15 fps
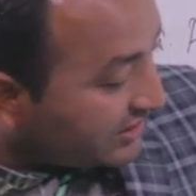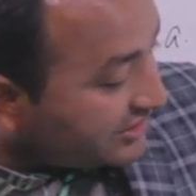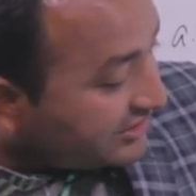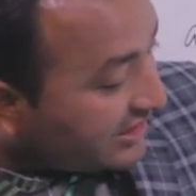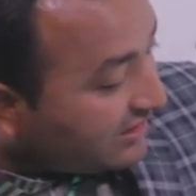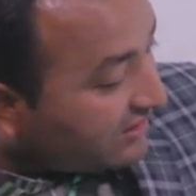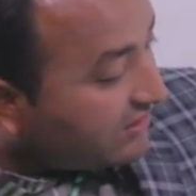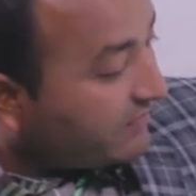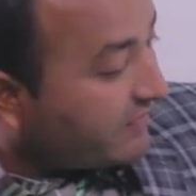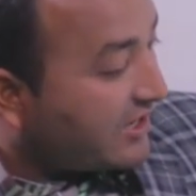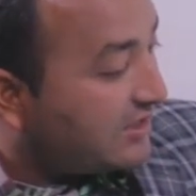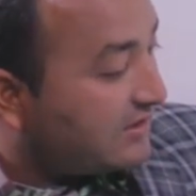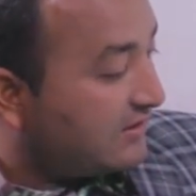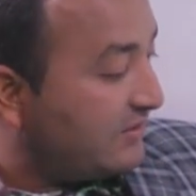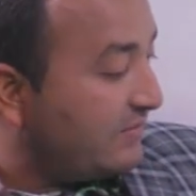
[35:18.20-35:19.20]
tell her
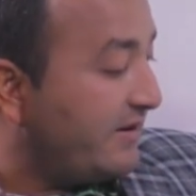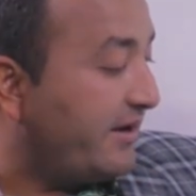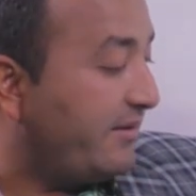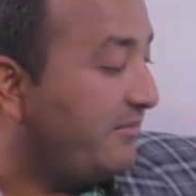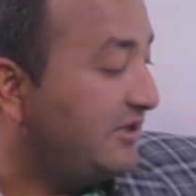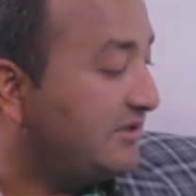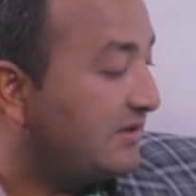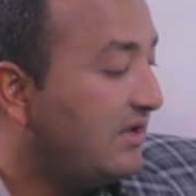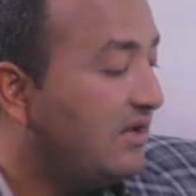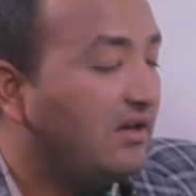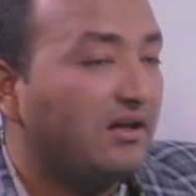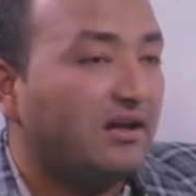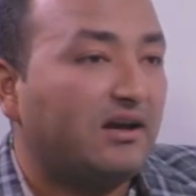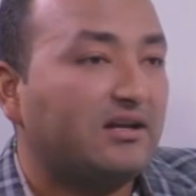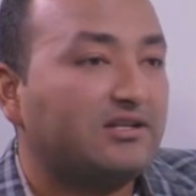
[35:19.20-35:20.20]
father on the way? Means
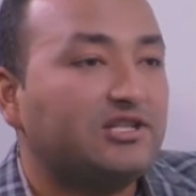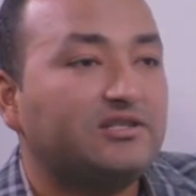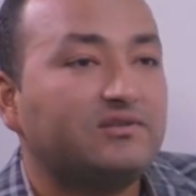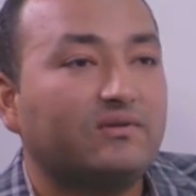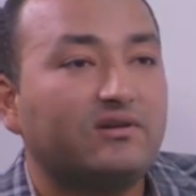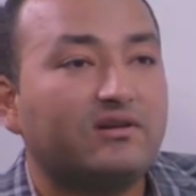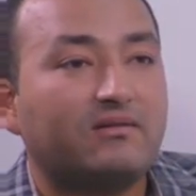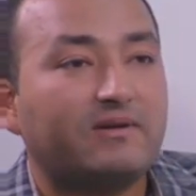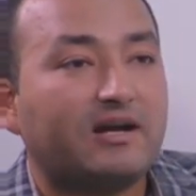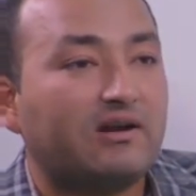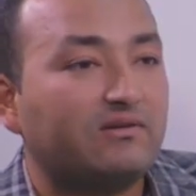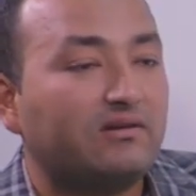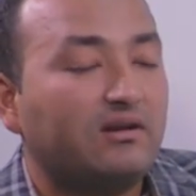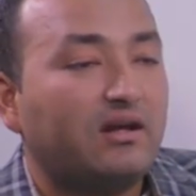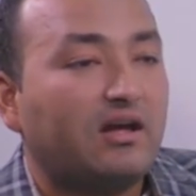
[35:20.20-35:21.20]
she told
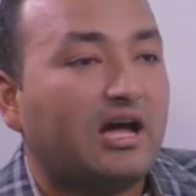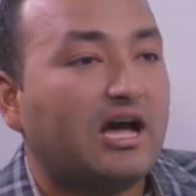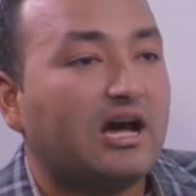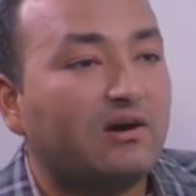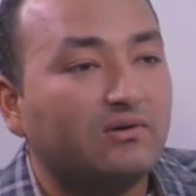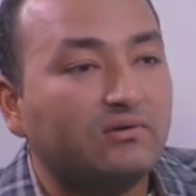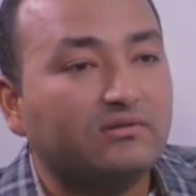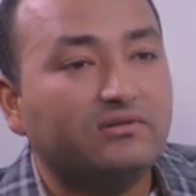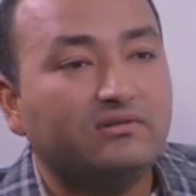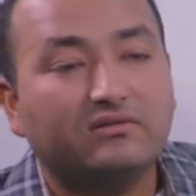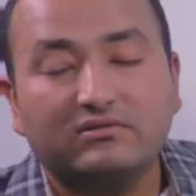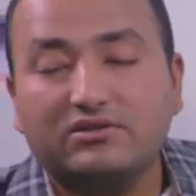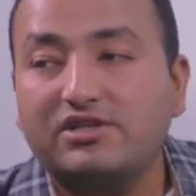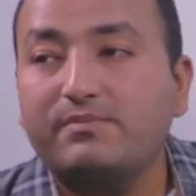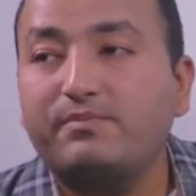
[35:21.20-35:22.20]
about how
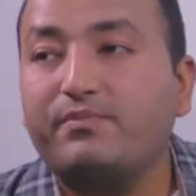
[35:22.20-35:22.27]
she